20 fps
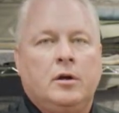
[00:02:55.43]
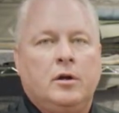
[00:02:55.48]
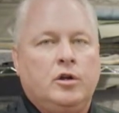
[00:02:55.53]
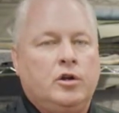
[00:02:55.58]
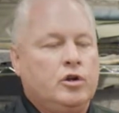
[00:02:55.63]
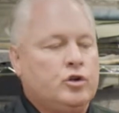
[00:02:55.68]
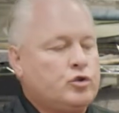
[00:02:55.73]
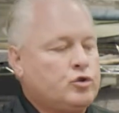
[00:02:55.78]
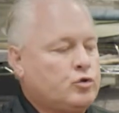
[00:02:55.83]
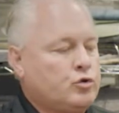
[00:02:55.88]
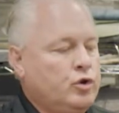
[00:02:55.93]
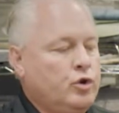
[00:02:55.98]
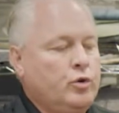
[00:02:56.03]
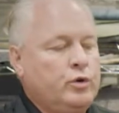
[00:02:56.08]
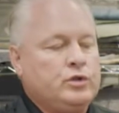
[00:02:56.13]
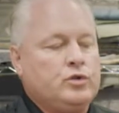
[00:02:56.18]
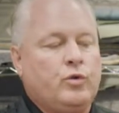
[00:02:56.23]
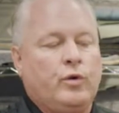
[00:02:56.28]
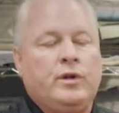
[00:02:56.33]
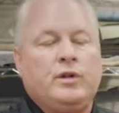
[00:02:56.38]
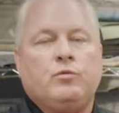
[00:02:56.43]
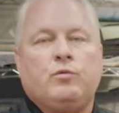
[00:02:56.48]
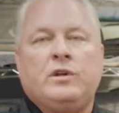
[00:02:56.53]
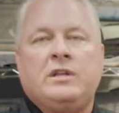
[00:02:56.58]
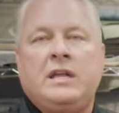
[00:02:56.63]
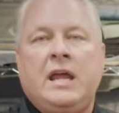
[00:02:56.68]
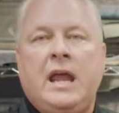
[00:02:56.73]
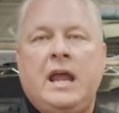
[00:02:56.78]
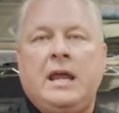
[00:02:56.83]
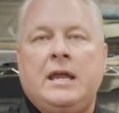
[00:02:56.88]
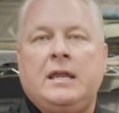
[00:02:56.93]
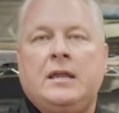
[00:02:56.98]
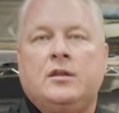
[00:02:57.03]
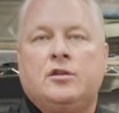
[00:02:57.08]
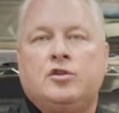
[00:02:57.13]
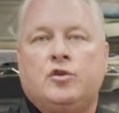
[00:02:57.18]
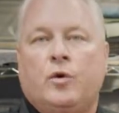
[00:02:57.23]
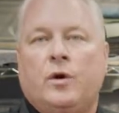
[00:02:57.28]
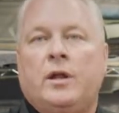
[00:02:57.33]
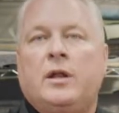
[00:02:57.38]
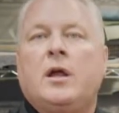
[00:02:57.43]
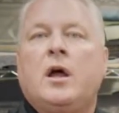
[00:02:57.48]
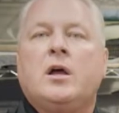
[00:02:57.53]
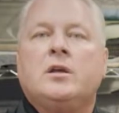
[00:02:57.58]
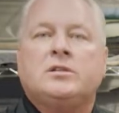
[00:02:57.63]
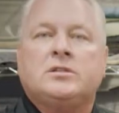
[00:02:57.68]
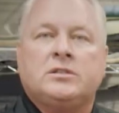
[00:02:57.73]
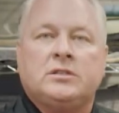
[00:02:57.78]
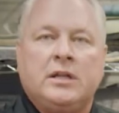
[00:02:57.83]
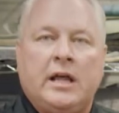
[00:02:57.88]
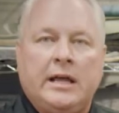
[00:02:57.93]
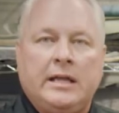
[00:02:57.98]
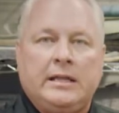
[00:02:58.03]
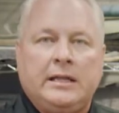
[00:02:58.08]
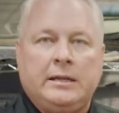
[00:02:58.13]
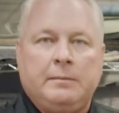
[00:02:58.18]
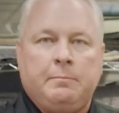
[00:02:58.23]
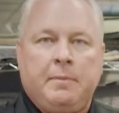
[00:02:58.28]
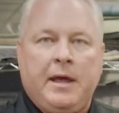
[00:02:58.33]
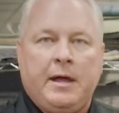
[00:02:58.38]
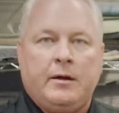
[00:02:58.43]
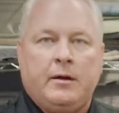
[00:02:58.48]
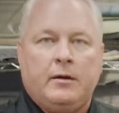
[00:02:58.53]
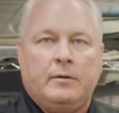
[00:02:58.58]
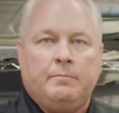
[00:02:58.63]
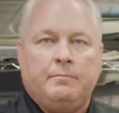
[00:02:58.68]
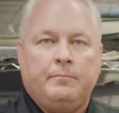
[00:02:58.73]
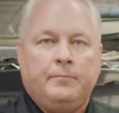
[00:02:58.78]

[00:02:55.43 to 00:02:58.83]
your screw is going to retain into it slightly better,